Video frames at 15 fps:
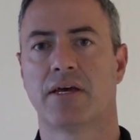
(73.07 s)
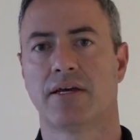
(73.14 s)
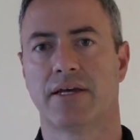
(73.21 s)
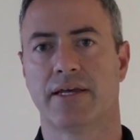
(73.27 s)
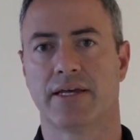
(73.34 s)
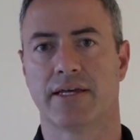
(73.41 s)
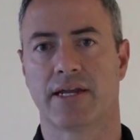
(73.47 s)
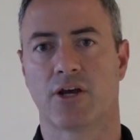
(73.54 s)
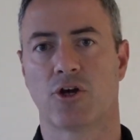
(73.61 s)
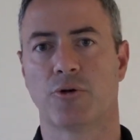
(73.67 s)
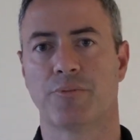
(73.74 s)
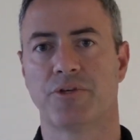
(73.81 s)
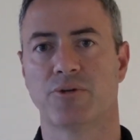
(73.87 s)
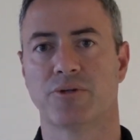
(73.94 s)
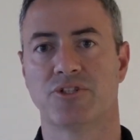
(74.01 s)
And I
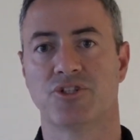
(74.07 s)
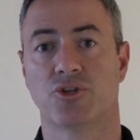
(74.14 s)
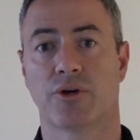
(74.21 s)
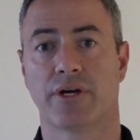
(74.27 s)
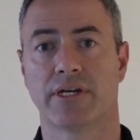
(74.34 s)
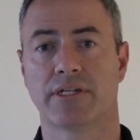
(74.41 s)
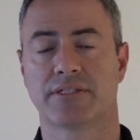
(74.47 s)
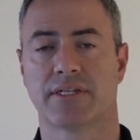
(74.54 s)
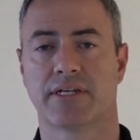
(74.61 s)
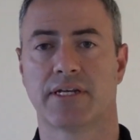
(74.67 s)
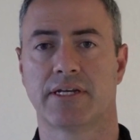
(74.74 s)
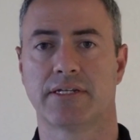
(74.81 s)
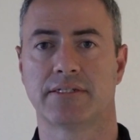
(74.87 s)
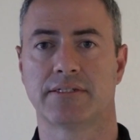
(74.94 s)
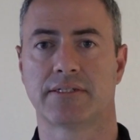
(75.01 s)
hope you enjoy it,
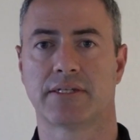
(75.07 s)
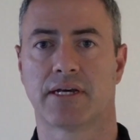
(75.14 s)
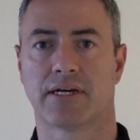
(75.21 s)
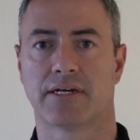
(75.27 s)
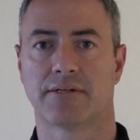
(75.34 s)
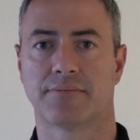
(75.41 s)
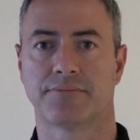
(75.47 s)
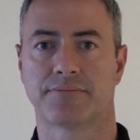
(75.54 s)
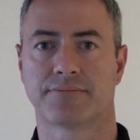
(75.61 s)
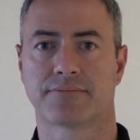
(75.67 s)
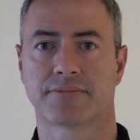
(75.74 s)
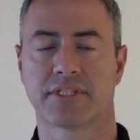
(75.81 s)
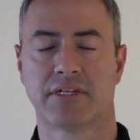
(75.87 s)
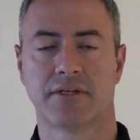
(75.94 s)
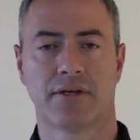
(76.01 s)
and um,
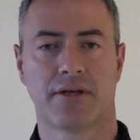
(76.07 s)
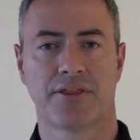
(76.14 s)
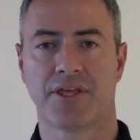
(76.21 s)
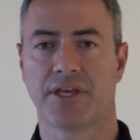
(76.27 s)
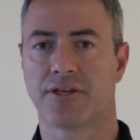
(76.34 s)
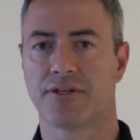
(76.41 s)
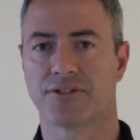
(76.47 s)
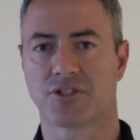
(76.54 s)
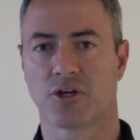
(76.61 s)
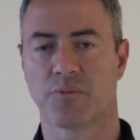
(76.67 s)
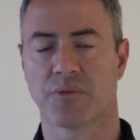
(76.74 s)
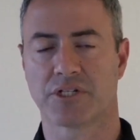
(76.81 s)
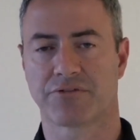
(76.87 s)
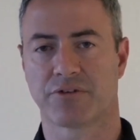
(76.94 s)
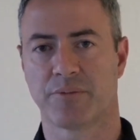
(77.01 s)
thank you so
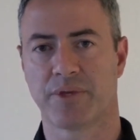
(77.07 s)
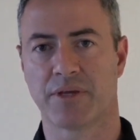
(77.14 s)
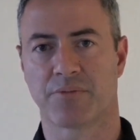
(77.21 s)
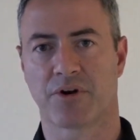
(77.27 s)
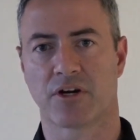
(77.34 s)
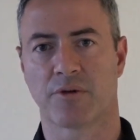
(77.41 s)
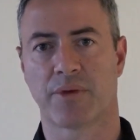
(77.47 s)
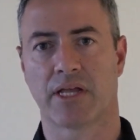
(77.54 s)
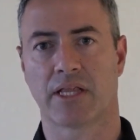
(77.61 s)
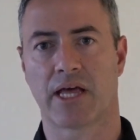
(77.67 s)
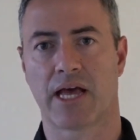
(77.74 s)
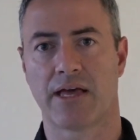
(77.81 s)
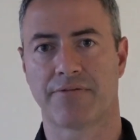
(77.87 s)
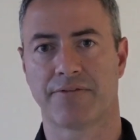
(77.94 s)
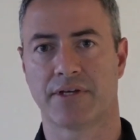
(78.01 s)
much for being part of my
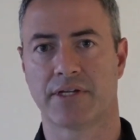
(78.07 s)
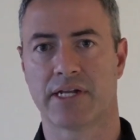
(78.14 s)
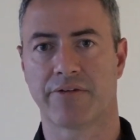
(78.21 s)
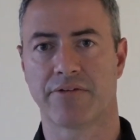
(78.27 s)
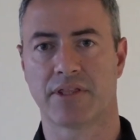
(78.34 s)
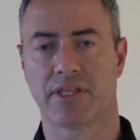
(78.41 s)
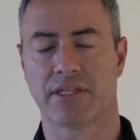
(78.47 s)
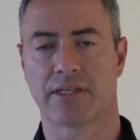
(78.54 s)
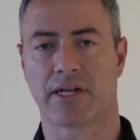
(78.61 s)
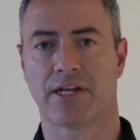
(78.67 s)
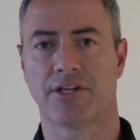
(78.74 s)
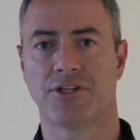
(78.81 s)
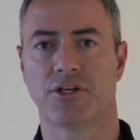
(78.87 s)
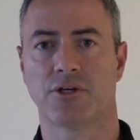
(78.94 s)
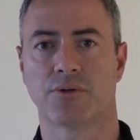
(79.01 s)
life. And everything that I
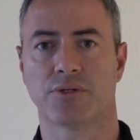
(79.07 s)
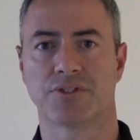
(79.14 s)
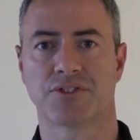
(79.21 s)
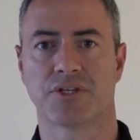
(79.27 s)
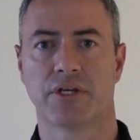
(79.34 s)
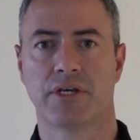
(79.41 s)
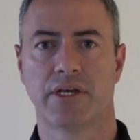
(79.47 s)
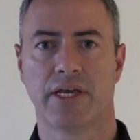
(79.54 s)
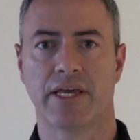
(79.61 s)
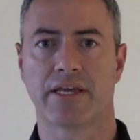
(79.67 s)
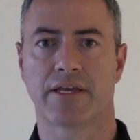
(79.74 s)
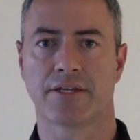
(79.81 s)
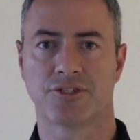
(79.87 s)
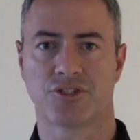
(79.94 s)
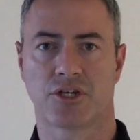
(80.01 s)
do is in
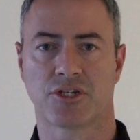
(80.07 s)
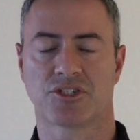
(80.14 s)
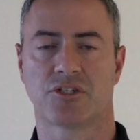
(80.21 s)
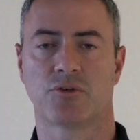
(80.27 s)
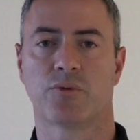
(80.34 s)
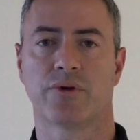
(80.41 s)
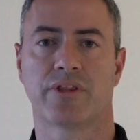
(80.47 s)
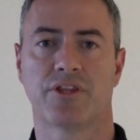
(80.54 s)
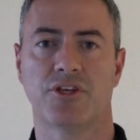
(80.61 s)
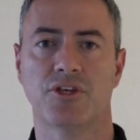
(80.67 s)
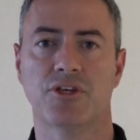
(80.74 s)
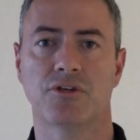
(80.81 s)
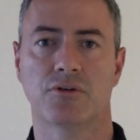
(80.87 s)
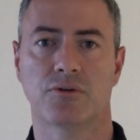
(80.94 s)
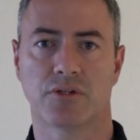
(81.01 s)
conjunction with
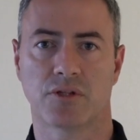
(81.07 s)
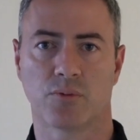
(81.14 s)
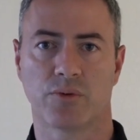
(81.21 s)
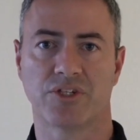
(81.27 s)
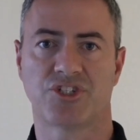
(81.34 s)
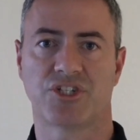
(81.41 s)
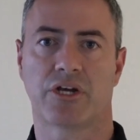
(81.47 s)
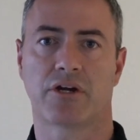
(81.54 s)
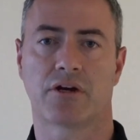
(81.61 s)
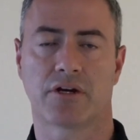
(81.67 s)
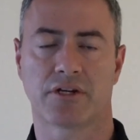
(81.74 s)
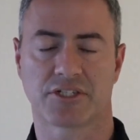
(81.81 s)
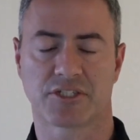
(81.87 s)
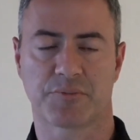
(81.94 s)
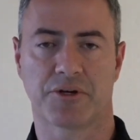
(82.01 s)
you, that we share
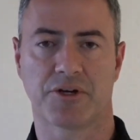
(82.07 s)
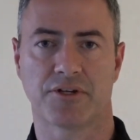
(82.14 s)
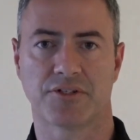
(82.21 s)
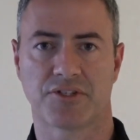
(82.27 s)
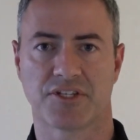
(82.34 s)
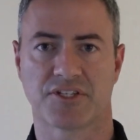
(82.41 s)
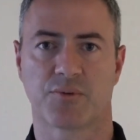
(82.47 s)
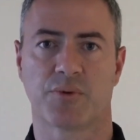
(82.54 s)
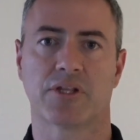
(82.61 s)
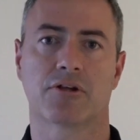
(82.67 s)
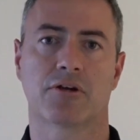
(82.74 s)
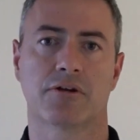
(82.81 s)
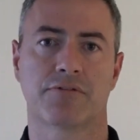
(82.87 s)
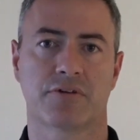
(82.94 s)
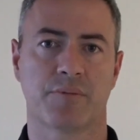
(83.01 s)
our experiences and we
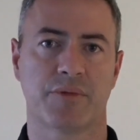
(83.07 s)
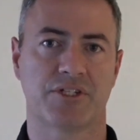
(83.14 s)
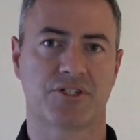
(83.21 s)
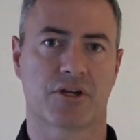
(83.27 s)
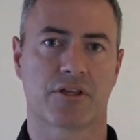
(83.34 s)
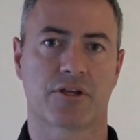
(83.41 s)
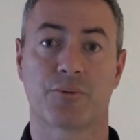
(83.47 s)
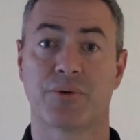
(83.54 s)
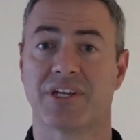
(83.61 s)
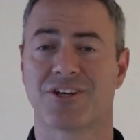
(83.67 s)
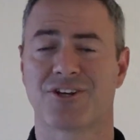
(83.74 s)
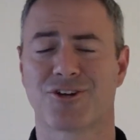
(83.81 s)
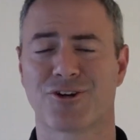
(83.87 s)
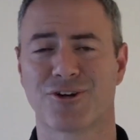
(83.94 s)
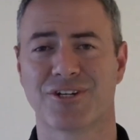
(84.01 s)
learn from each other, and we
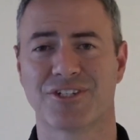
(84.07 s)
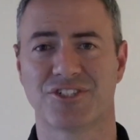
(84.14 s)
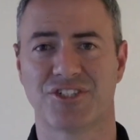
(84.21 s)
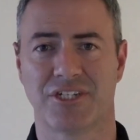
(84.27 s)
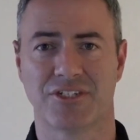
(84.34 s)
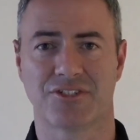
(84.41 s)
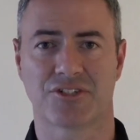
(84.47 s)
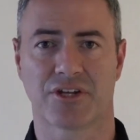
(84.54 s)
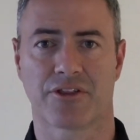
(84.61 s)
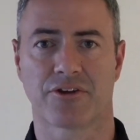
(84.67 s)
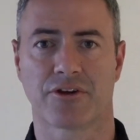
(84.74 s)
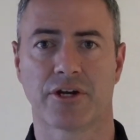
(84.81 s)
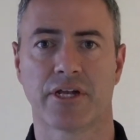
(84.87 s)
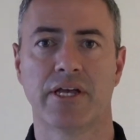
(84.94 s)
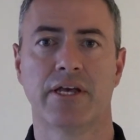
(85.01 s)
encourage each
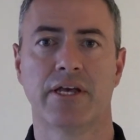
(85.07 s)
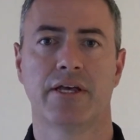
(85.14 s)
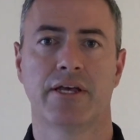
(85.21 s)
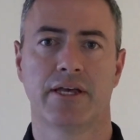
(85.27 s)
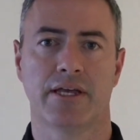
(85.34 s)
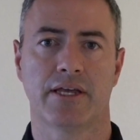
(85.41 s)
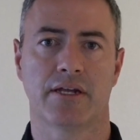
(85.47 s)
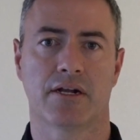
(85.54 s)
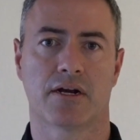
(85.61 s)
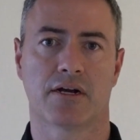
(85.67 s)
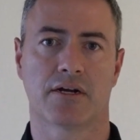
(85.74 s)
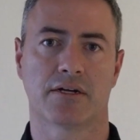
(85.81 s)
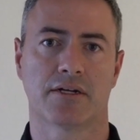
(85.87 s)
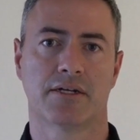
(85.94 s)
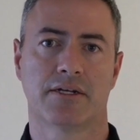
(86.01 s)
other in
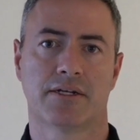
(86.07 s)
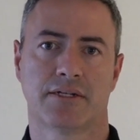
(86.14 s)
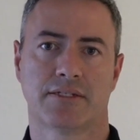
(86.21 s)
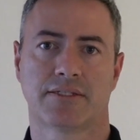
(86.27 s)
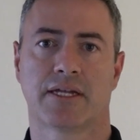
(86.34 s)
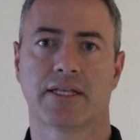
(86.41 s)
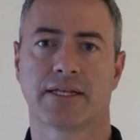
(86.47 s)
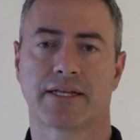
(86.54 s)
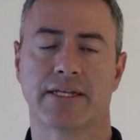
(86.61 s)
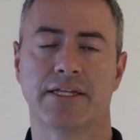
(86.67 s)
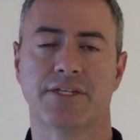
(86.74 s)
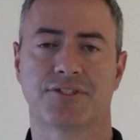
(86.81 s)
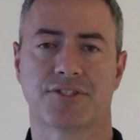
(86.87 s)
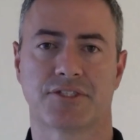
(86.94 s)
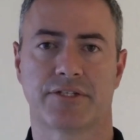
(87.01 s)
our
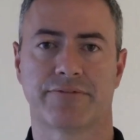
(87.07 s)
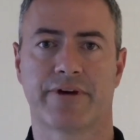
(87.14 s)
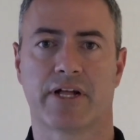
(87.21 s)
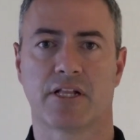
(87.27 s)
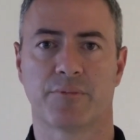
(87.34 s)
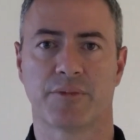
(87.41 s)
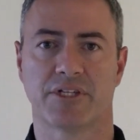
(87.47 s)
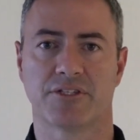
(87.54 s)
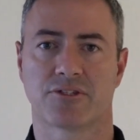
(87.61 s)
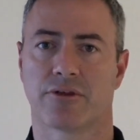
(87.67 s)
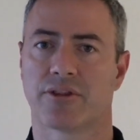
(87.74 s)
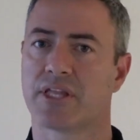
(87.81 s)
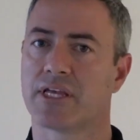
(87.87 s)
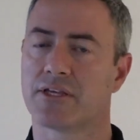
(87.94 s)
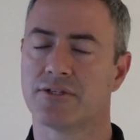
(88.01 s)
telekinesis development. So
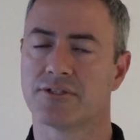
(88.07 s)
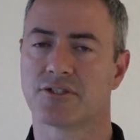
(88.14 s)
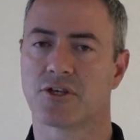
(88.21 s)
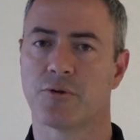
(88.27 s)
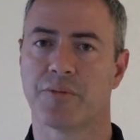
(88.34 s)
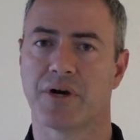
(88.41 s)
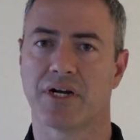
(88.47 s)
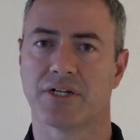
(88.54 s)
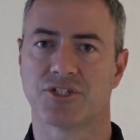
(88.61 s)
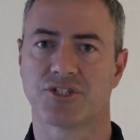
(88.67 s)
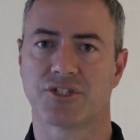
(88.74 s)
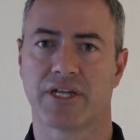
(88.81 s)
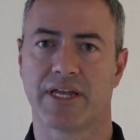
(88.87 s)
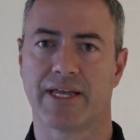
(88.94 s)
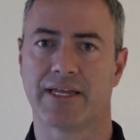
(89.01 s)
thank you so
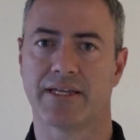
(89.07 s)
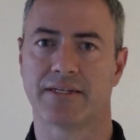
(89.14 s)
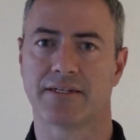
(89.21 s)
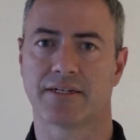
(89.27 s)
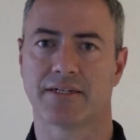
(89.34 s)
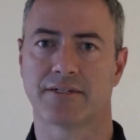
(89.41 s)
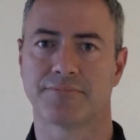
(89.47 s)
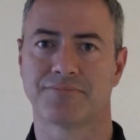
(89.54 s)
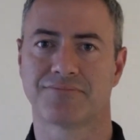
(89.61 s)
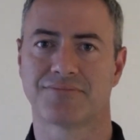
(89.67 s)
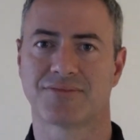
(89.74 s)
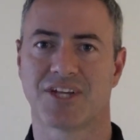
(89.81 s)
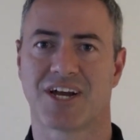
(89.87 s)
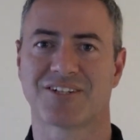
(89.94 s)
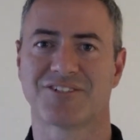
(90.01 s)
much and um,
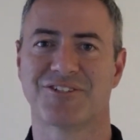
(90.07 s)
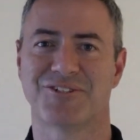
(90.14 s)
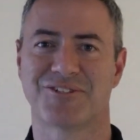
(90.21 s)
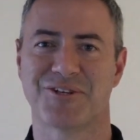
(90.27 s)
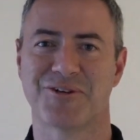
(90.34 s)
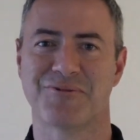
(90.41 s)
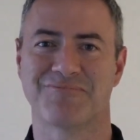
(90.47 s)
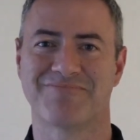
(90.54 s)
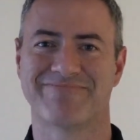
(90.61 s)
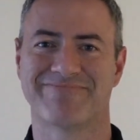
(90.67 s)
talk to you soon.